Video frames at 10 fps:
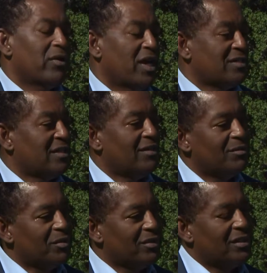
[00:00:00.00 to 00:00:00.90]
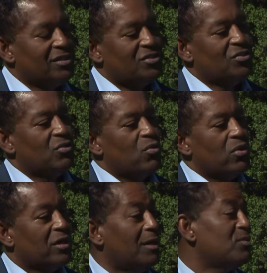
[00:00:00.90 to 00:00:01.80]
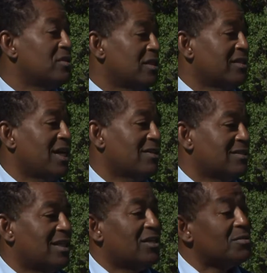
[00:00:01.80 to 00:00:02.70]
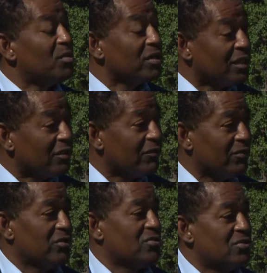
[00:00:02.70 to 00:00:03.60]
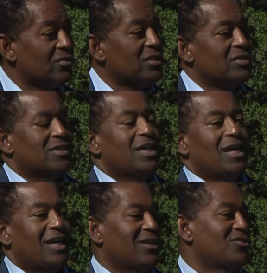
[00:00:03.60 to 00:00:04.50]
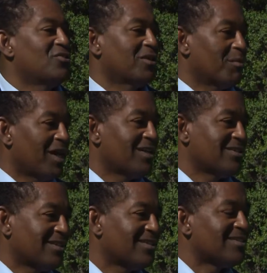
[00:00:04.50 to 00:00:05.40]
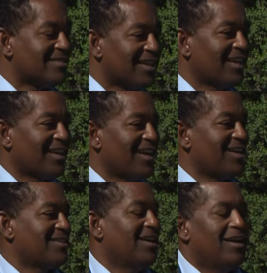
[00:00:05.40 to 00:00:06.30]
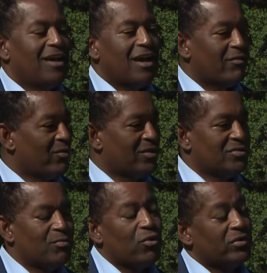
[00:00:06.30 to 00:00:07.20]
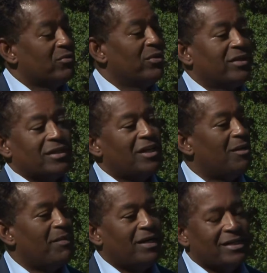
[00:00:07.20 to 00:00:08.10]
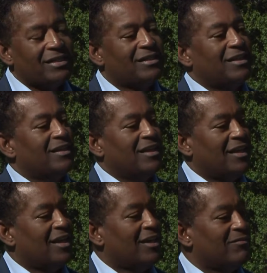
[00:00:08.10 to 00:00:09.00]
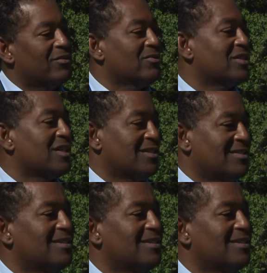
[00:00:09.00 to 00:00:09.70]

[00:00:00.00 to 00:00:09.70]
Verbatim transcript: We actually have the ability to award up to $10,000 per year for those students. And as you can imagine, in this day and age, everyone is more than willing to help out anything they can for those kids.